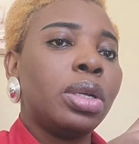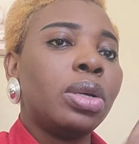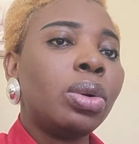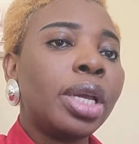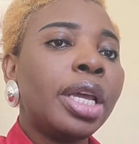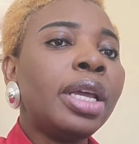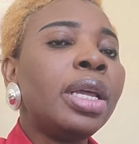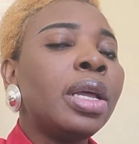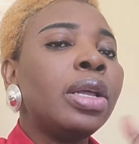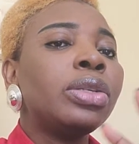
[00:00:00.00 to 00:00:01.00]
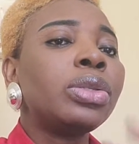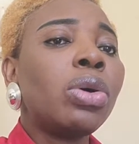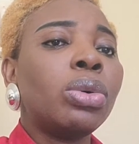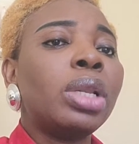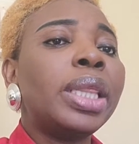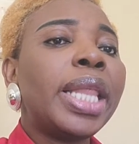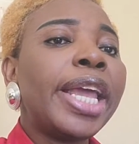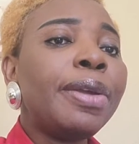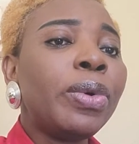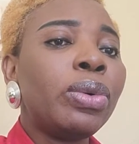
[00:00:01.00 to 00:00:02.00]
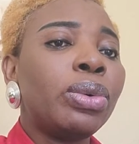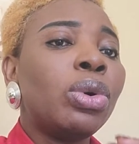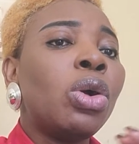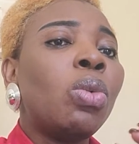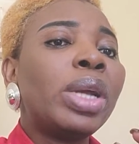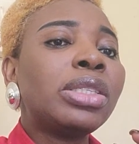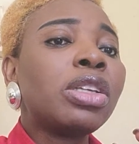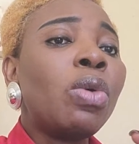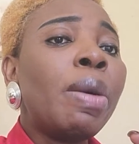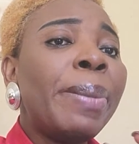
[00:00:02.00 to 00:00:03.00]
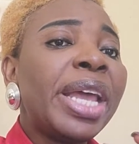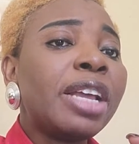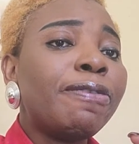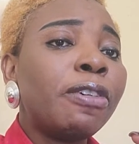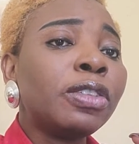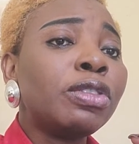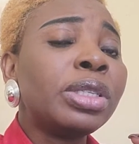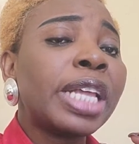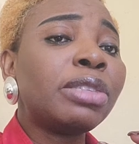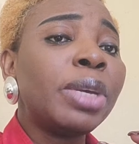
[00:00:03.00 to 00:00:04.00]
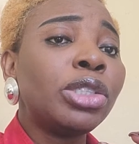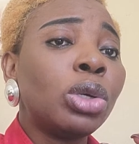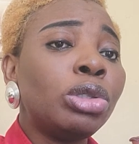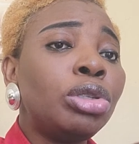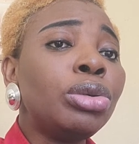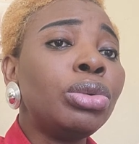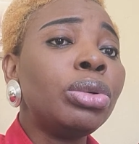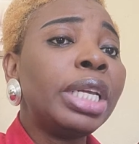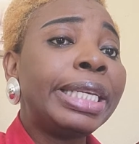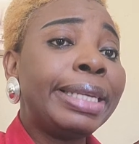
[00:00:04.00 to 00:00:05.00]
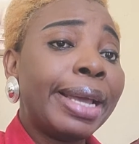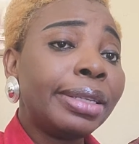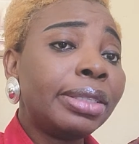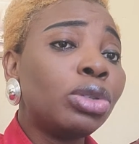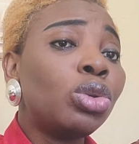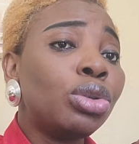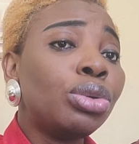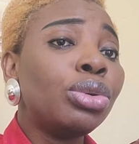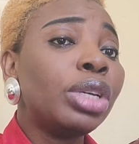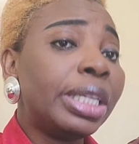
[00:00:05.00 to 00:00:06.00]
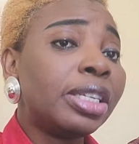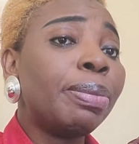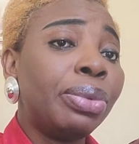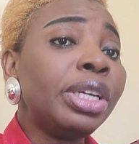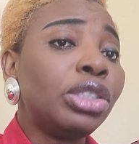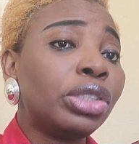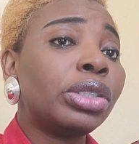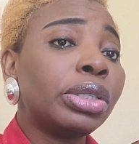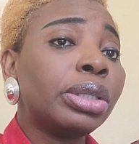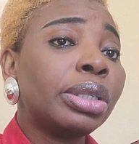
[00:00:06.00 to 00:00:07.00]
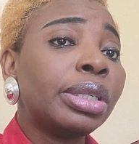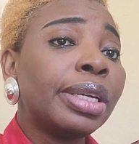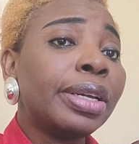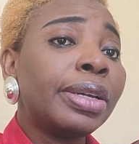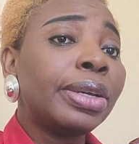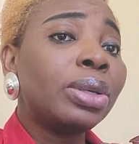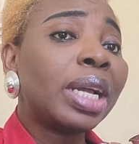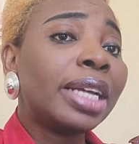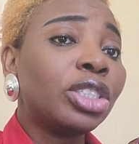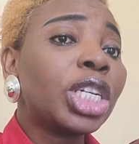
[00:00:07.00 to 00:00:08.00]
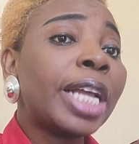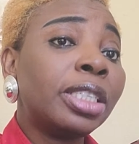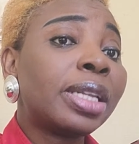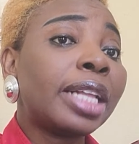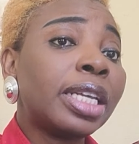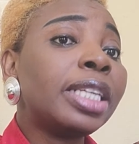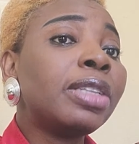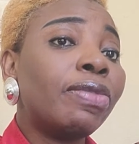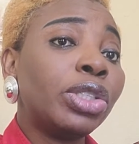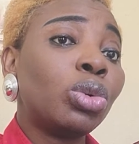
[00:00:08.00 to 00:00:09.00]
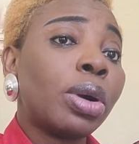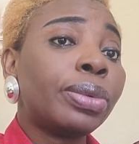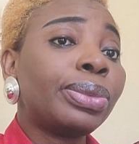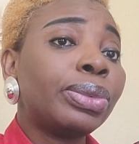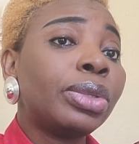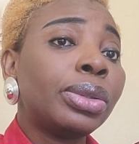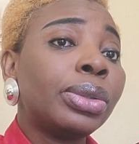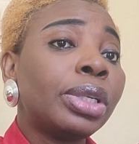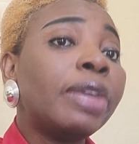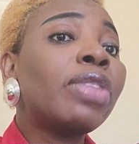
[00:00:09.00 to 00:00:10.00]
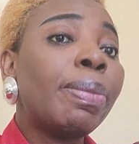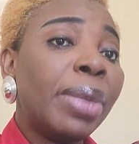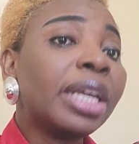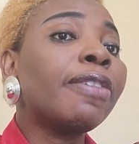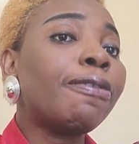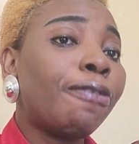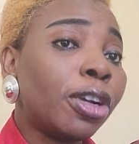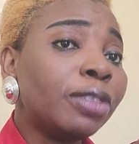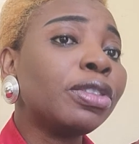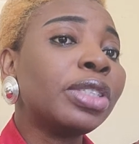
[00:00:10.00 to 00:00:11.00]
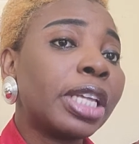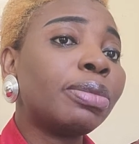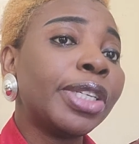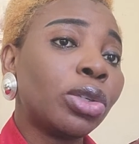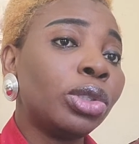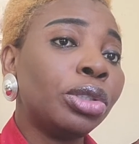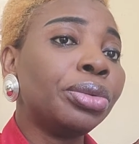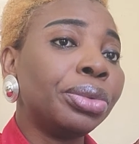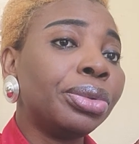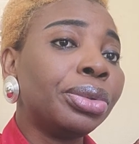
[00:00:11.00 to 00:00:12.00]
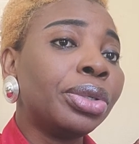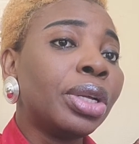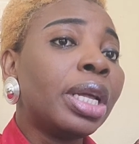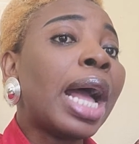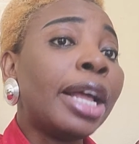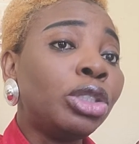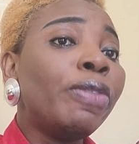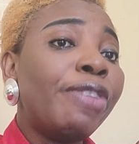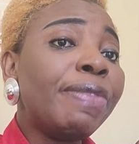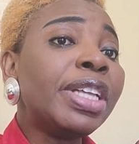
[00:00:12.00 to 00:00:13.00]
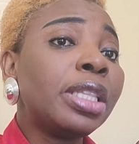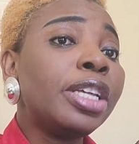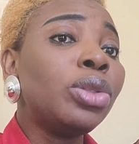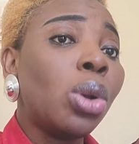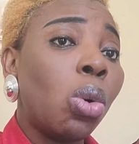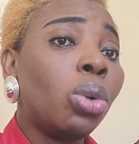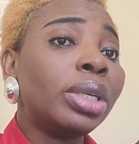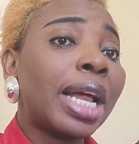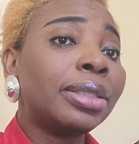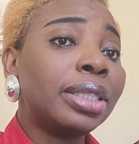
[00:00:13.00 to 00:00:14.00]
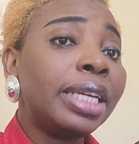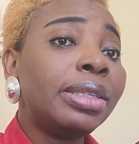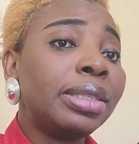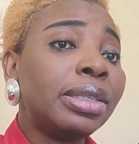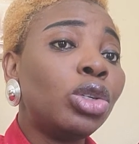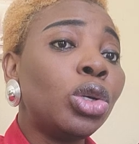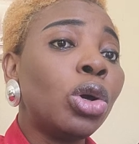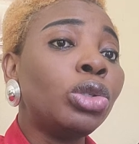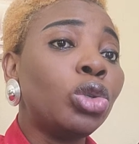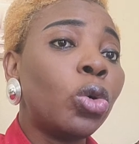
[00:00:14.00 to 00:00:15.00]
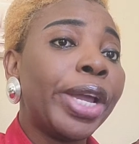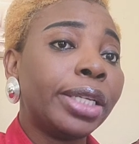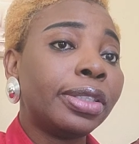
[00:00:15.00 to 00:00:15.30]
Okay, so label, when someone make a false statement on you, yes, it's a breach. You can charge that individual if they make a false statement on you and you vividly know that this, you don't do it.